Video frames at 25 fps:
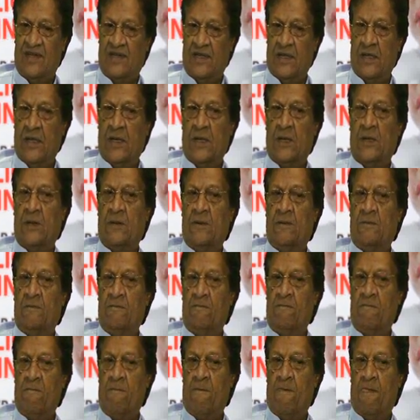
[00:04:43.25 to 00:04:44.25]

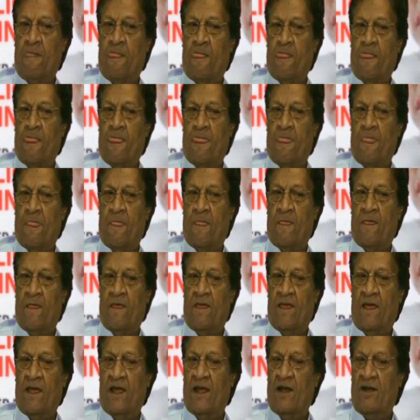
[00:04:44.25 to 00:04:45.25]

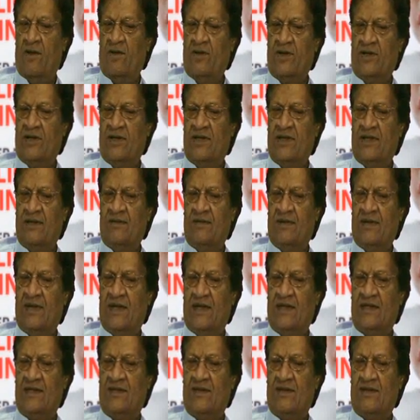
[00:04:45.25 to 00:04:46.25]
I looked at him and
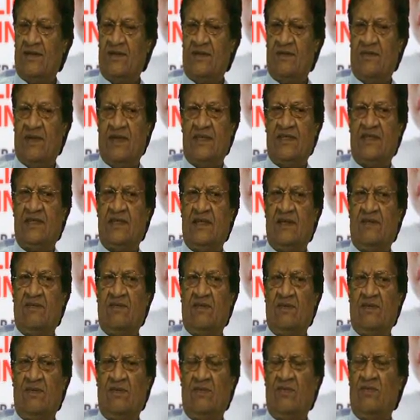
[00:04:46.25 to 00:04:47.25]
I thought to myself,
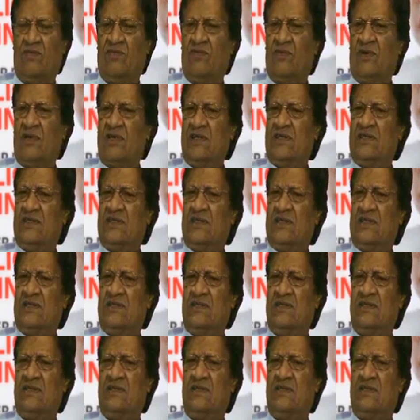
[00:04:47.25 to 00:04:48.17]
well, what is this?